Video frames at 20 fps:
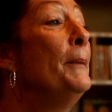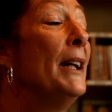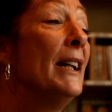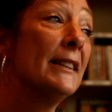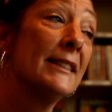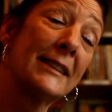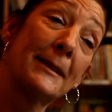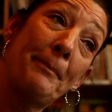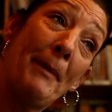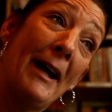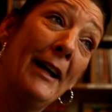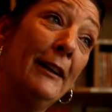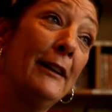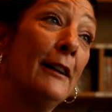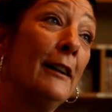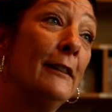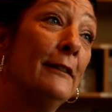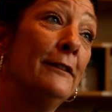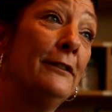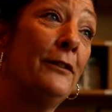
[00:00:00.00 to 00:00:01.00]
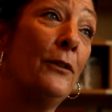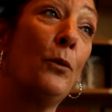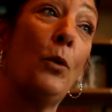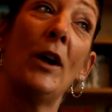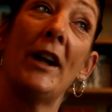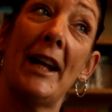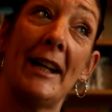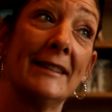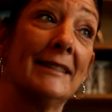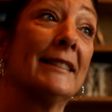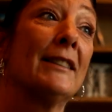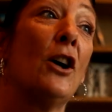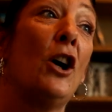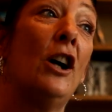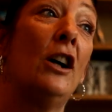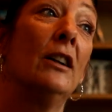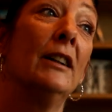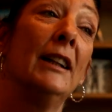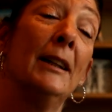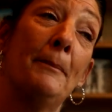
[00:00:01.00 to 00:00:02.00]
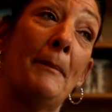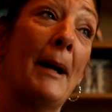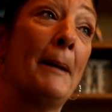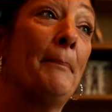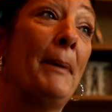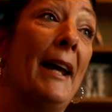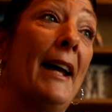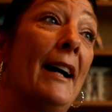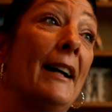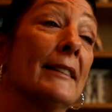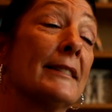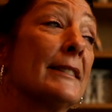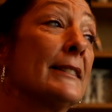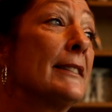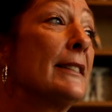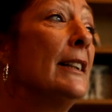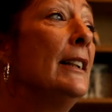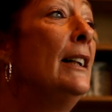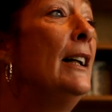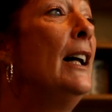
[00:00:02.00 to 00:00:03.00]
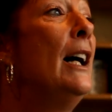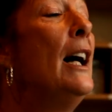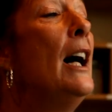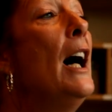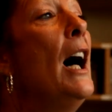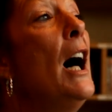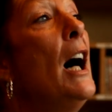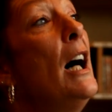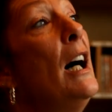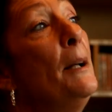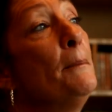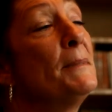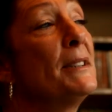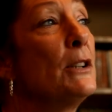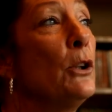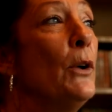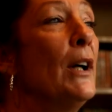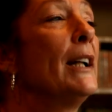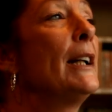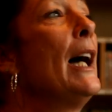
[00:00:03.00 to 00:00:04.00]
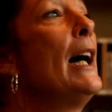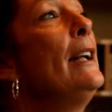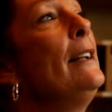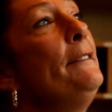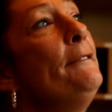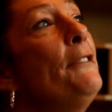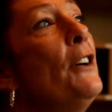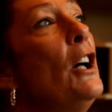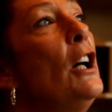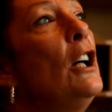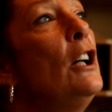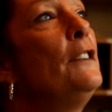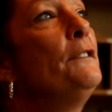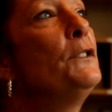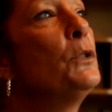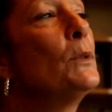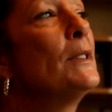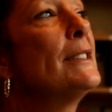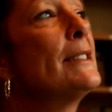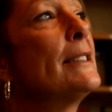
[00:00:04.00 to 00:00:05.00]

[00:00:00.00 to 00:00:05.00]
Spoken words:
in spite of what I saw in my past. So I got involved with